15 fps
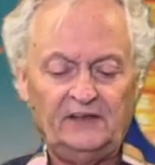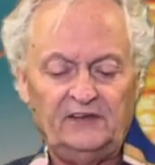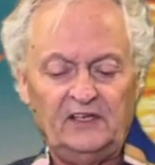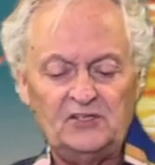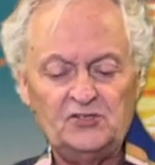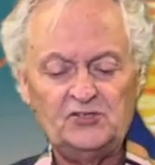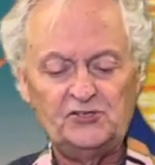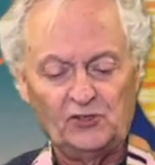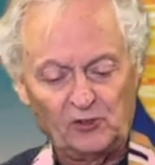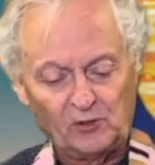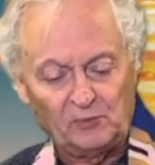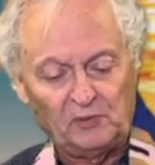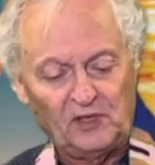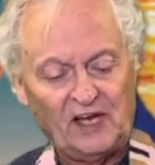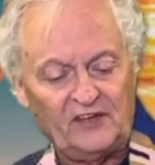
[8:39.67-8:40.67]
and sugar
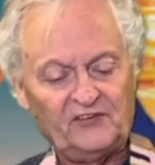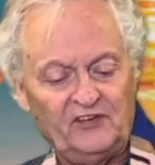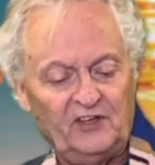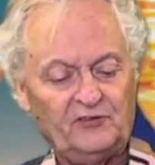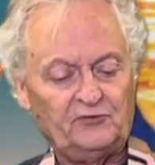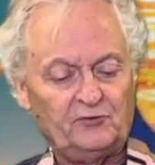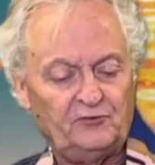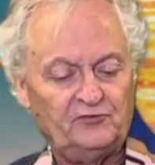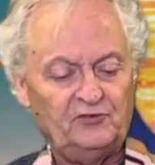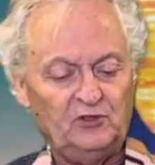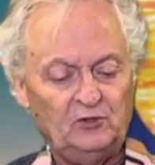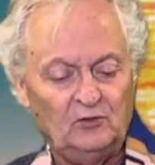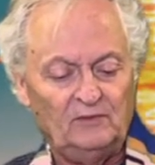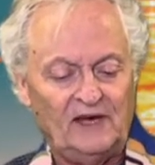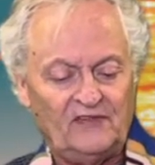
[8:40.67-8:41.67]
processors
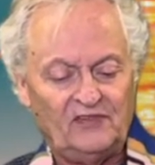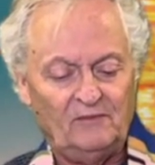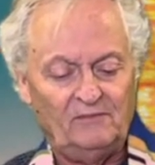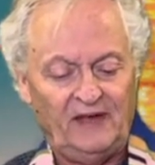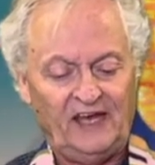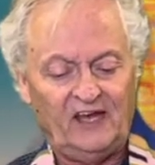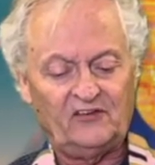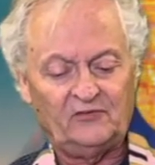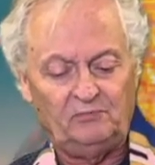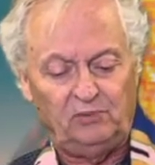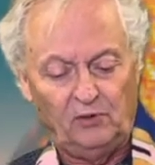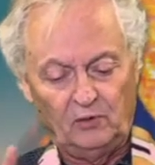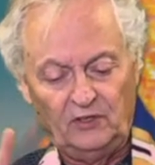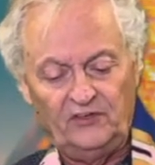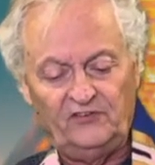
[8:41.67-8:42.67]
knew about the mass
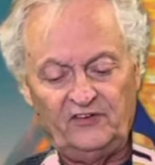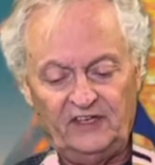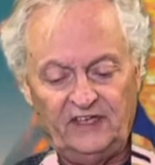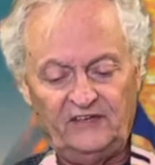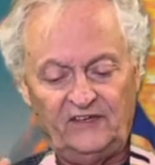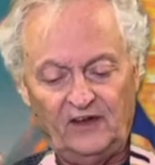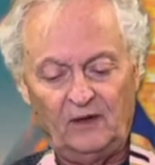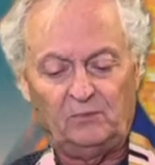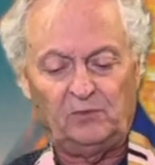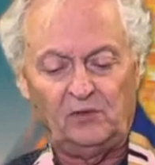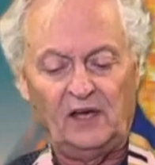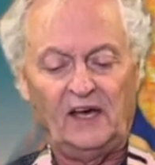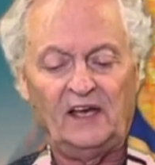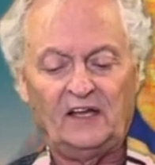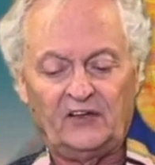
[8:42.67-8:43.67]
poisoning their
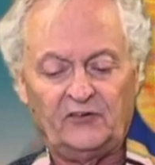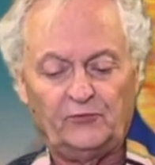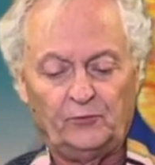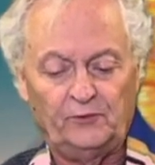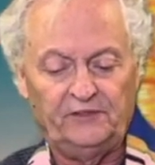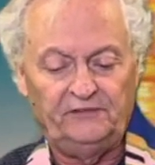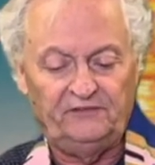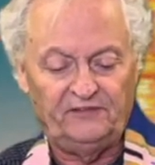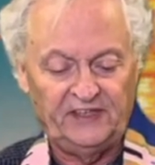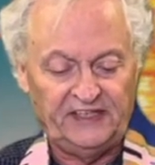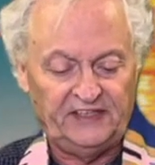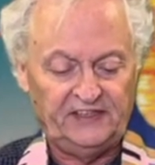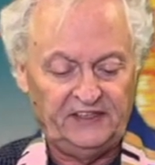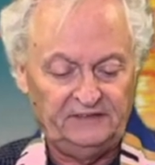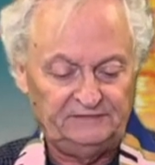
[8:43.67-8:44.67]
products were
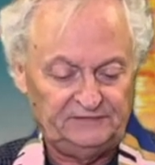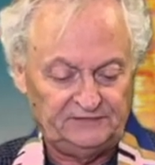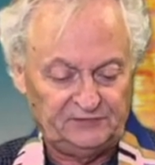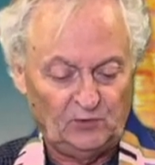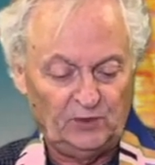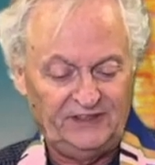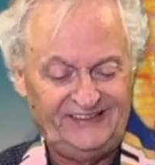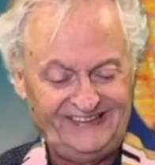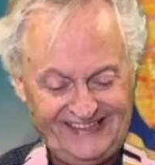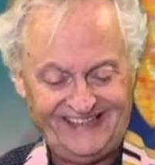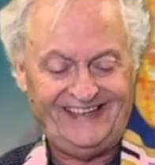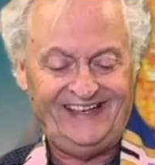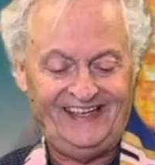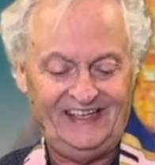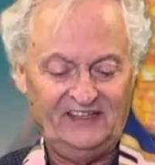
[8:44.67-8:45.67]
inflicting for
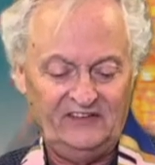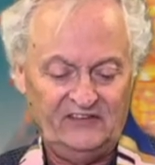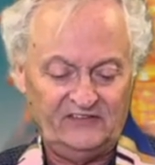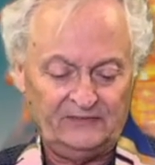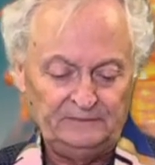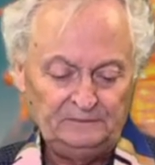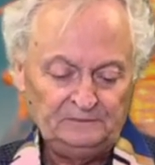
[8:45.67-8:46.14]
decades,